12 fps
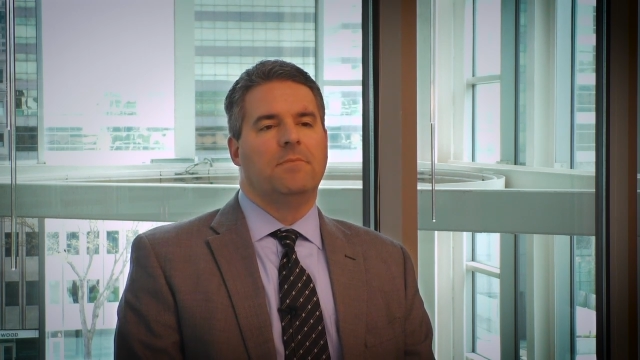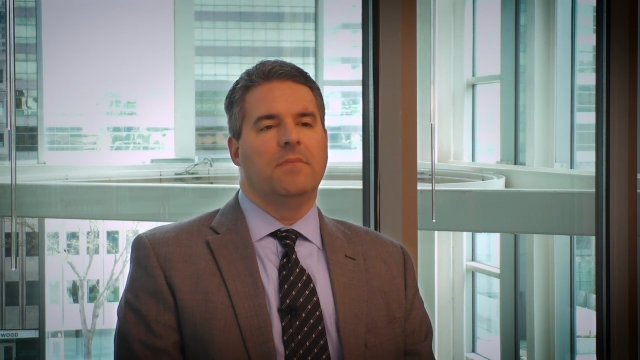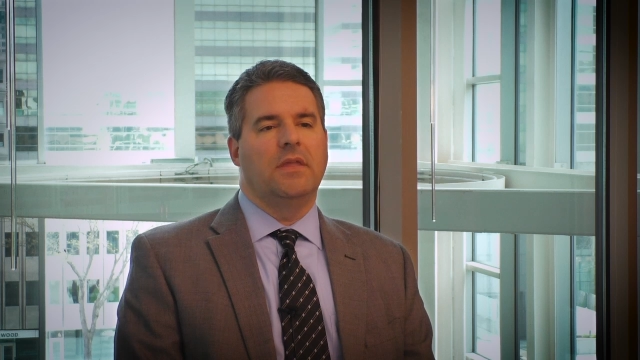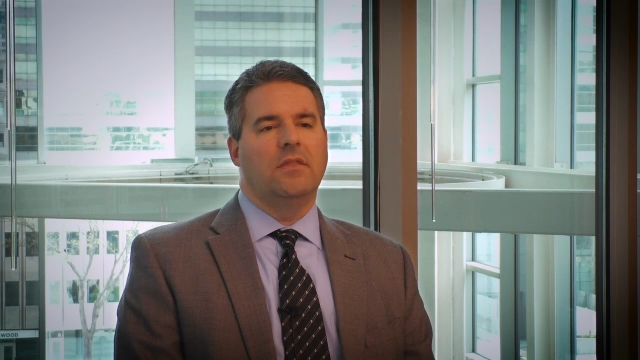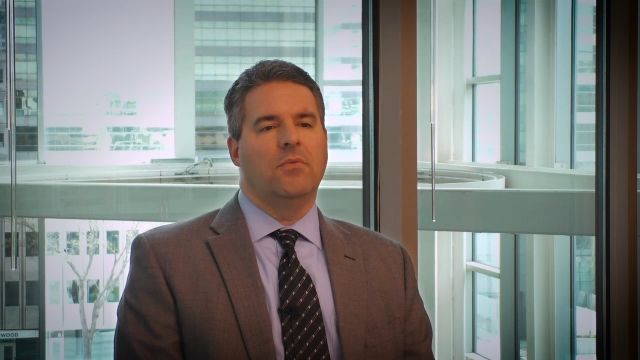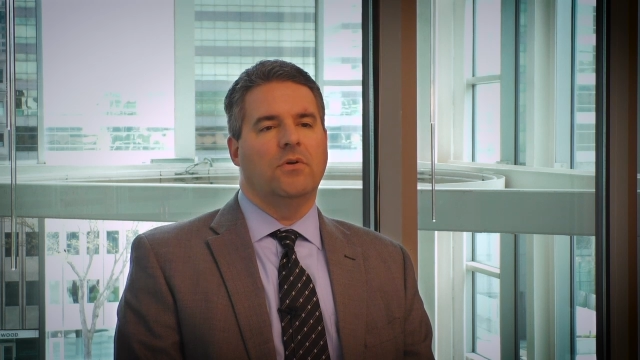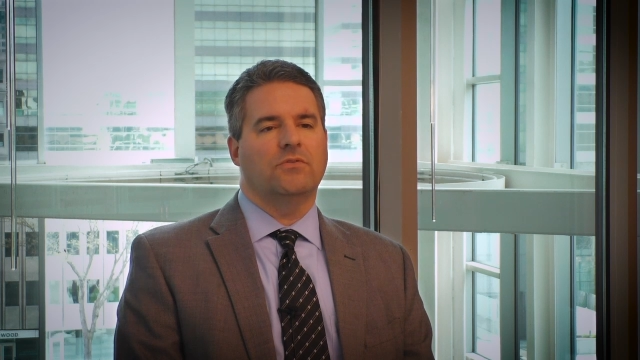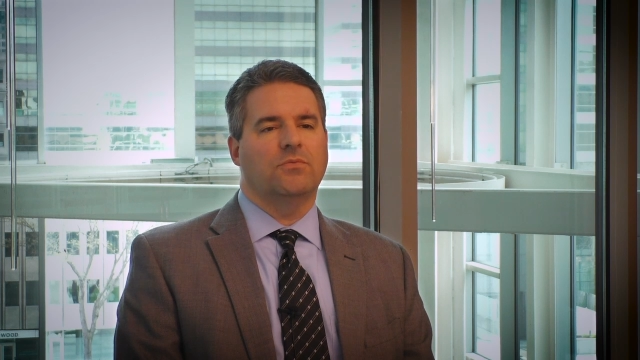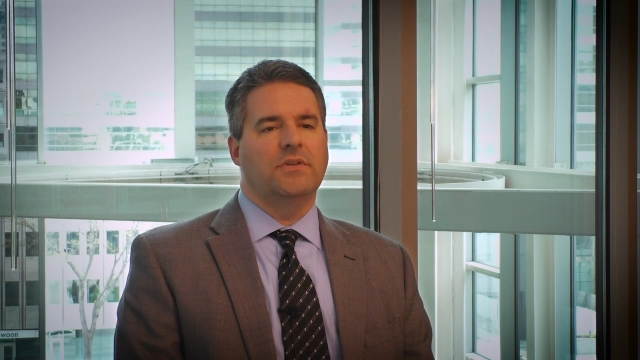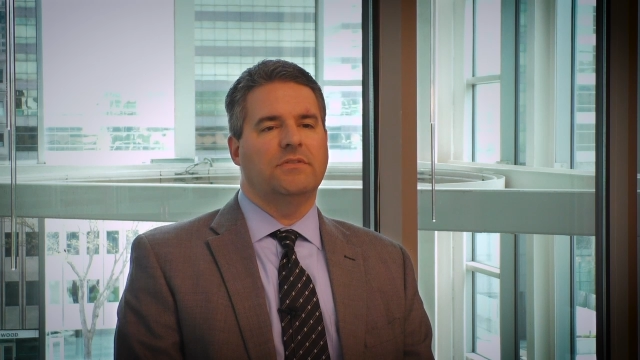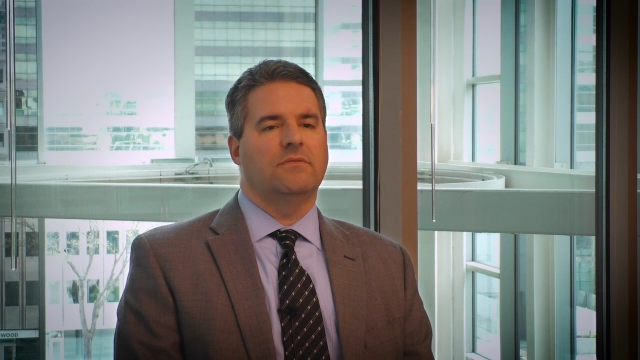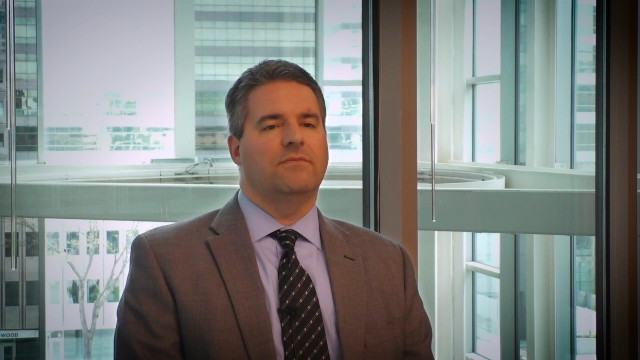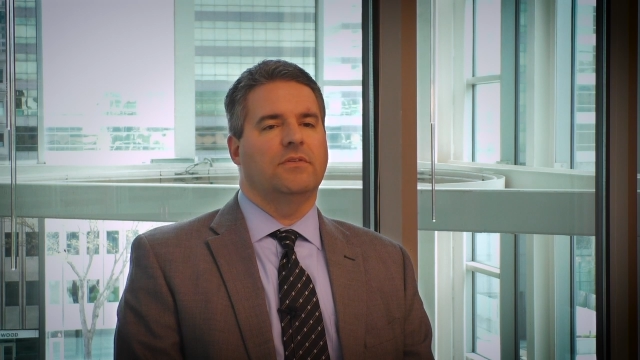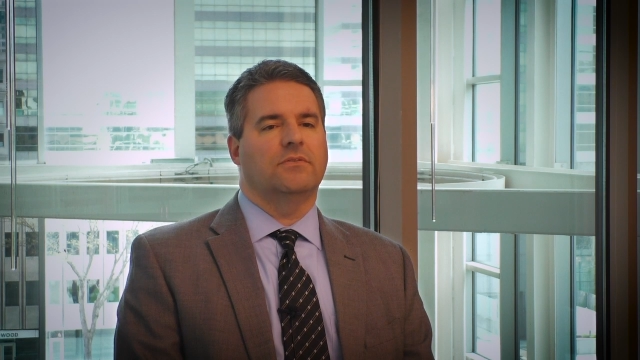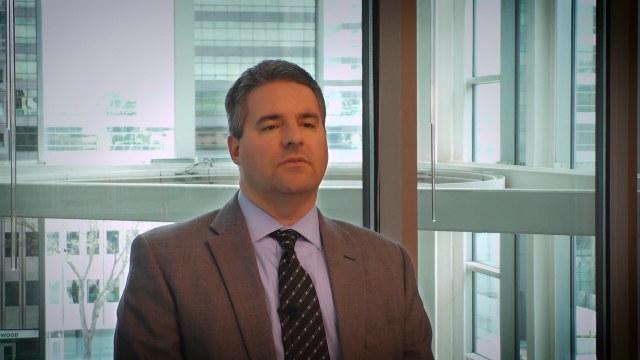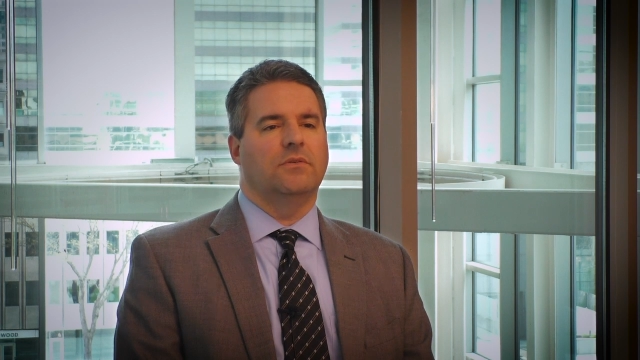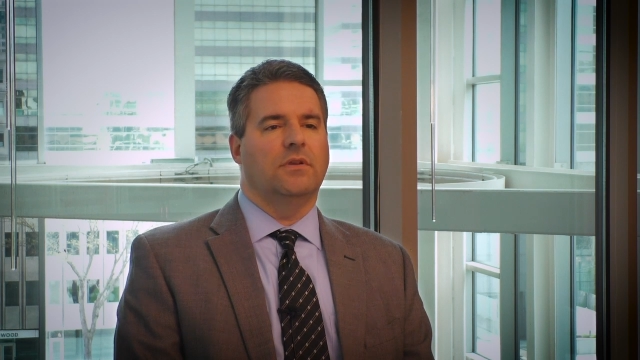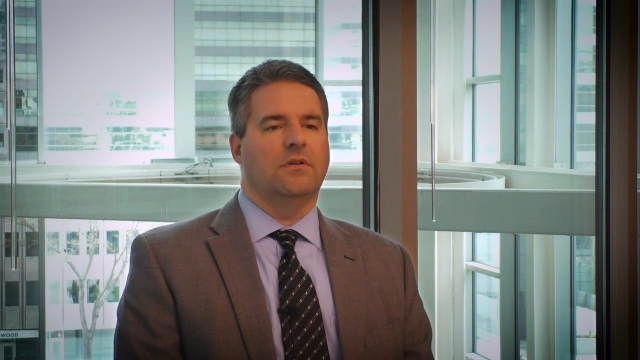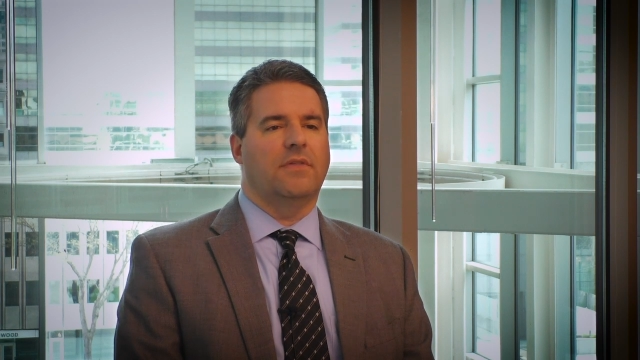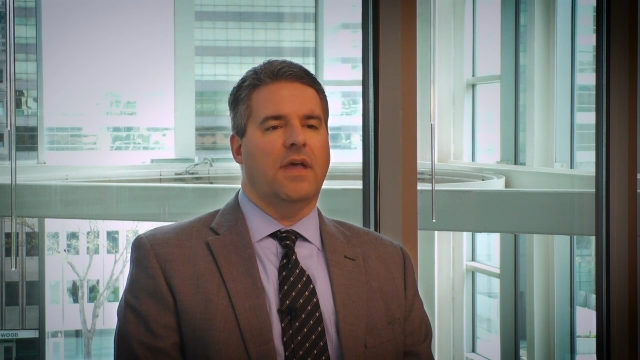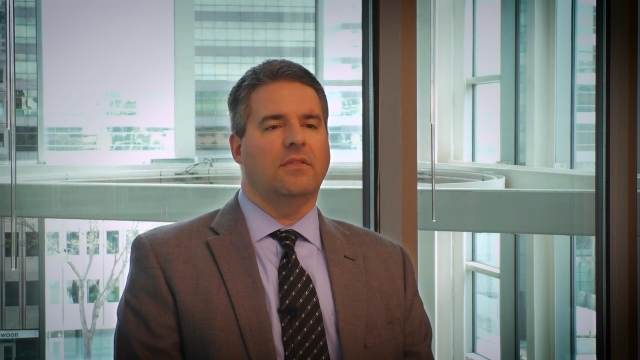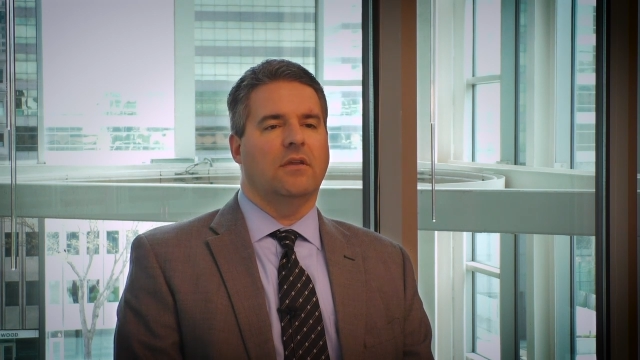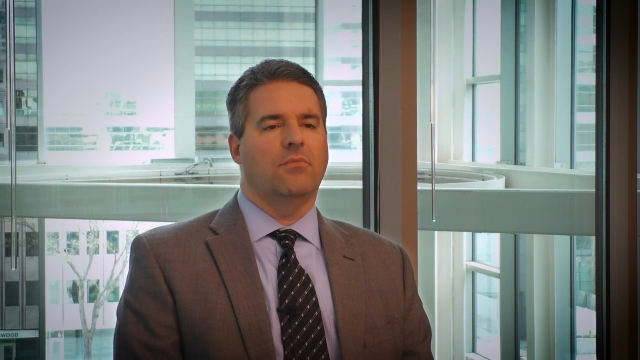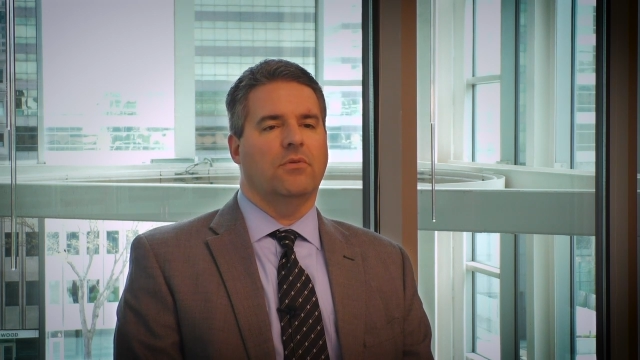In the most recent fiscal year,
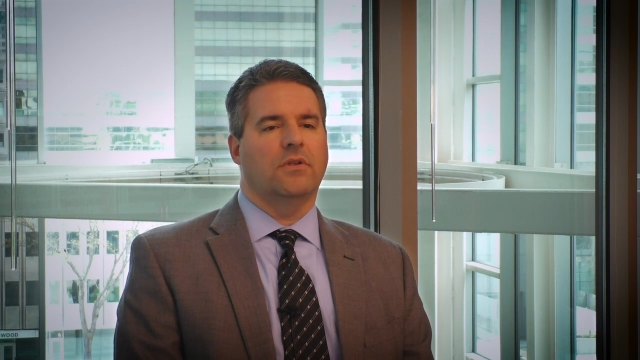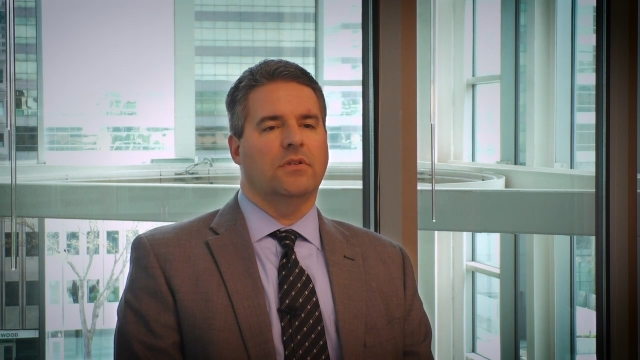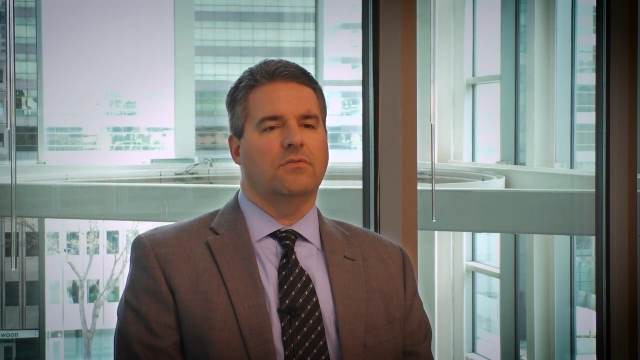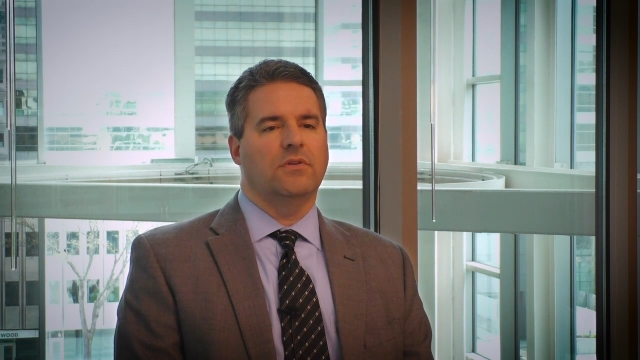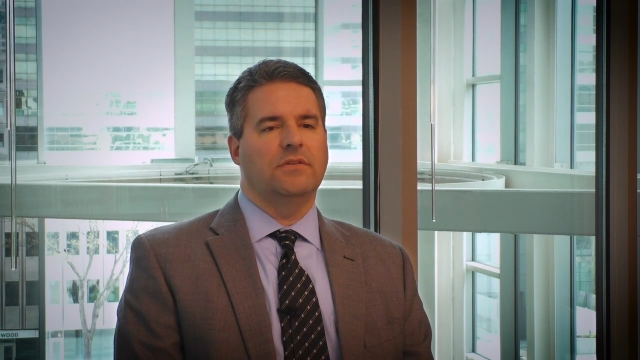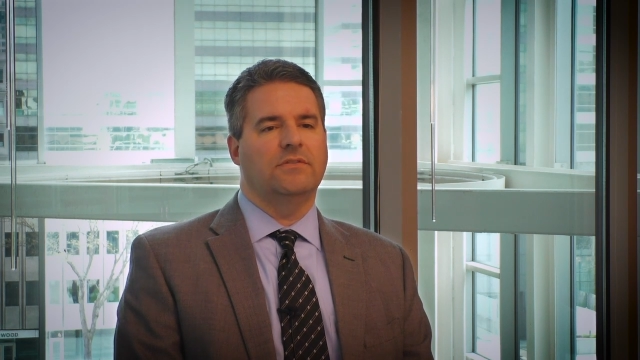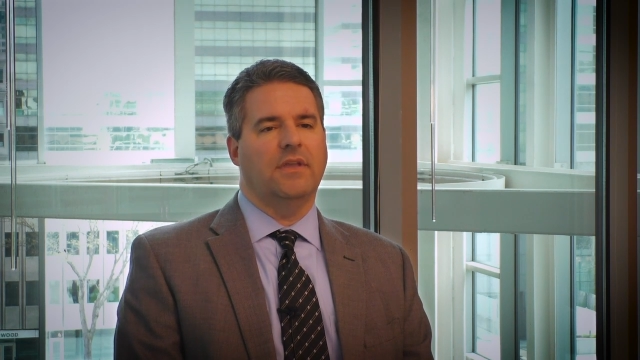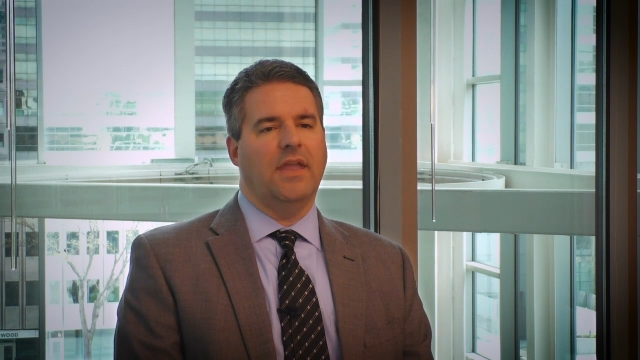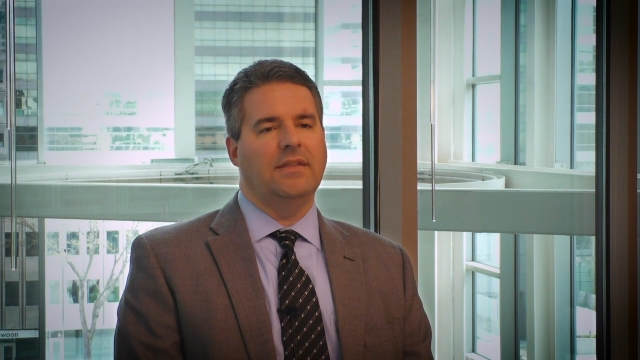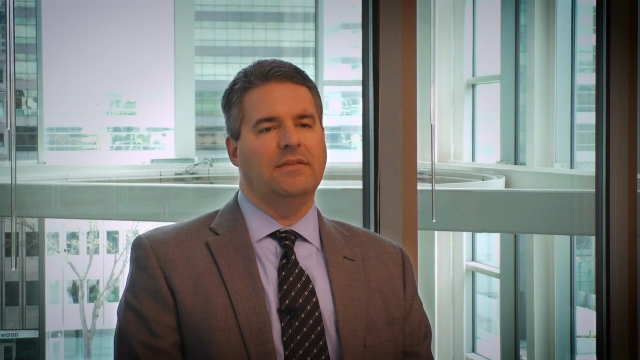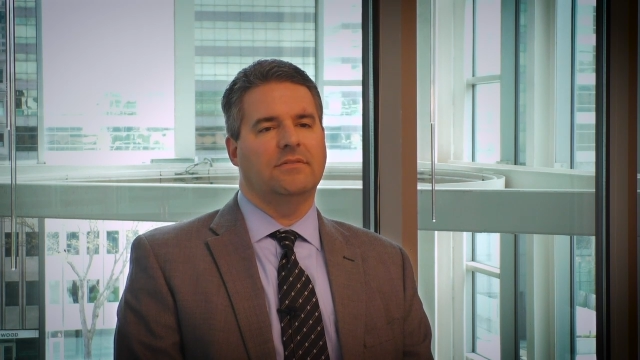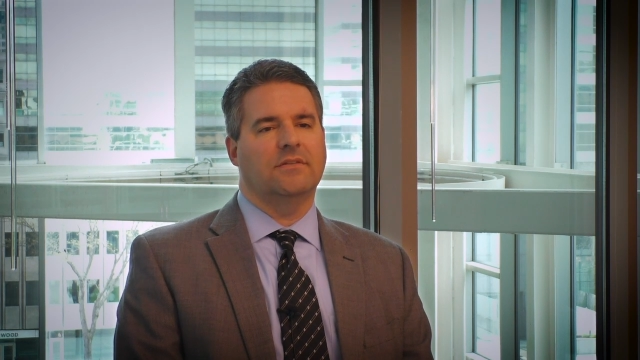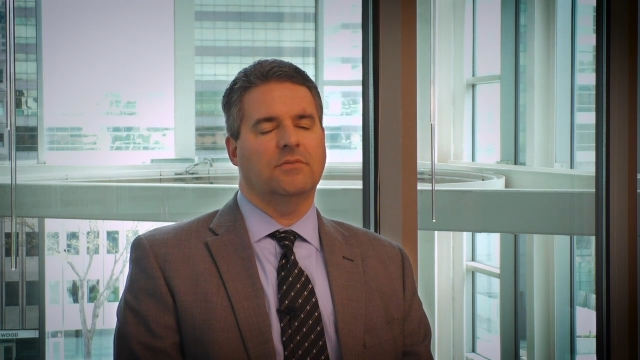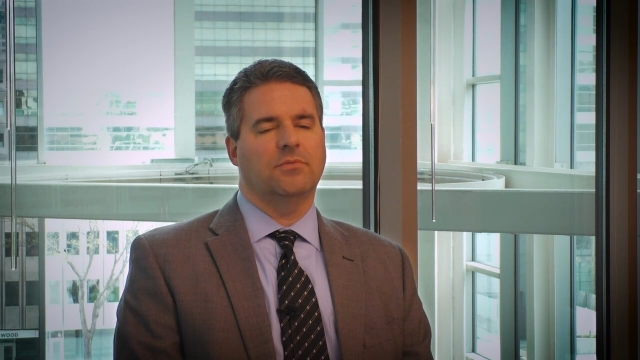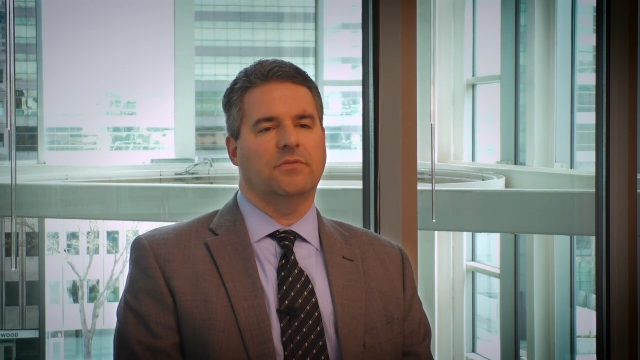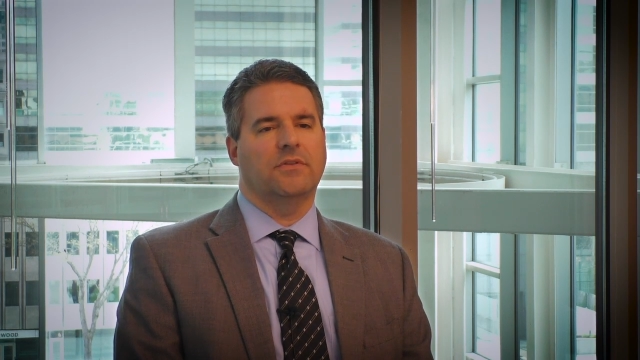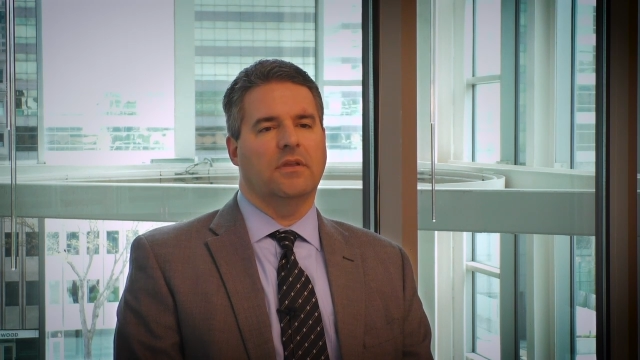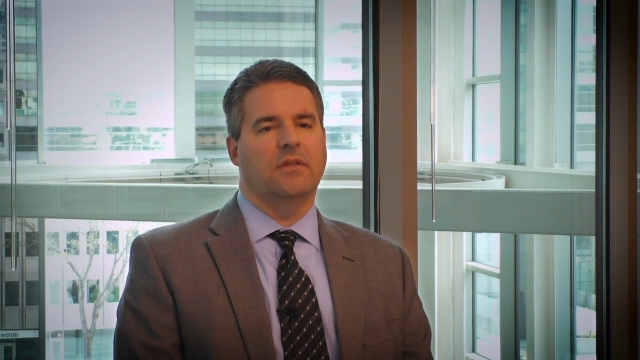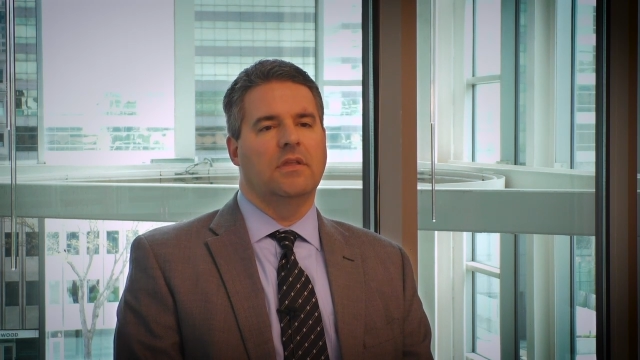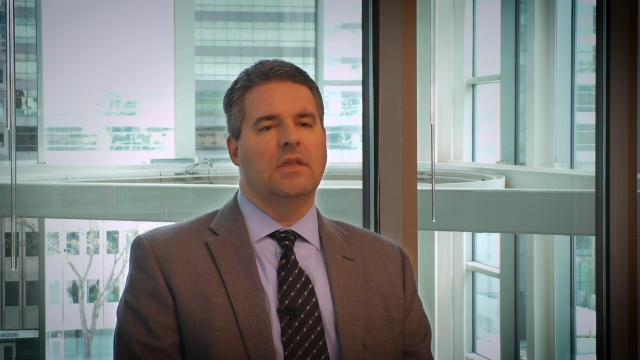that number increased to 86%.